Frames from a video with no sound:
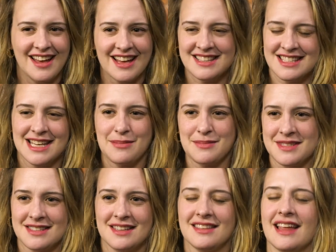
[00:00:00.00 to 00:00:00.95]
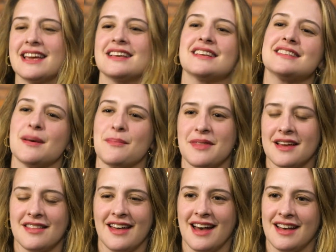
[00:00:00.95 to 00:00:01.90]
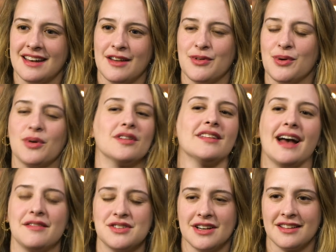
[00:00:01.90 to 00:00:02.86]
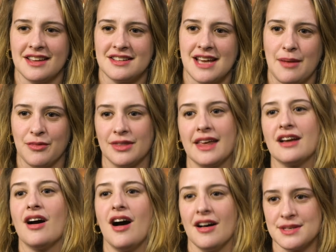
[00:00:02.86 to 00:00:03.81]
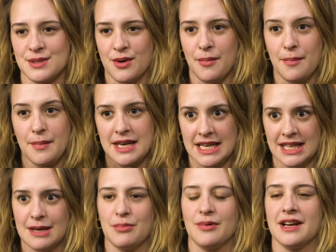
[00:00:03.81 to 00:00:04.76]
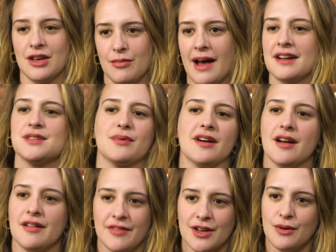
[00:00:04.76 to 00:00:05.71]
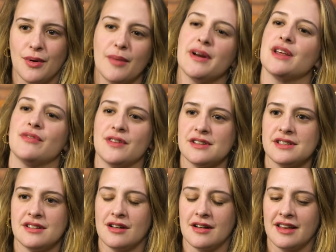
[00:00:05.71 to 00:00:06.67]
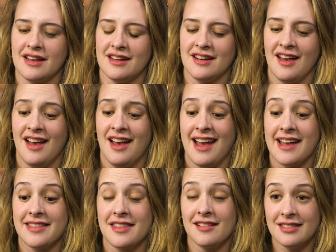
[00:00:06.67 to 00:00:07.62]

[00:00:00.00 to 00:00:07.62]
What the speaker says: It seems like something that if you were alive during that time would like also immediately bring you back to wherever you were when you first heard it. And then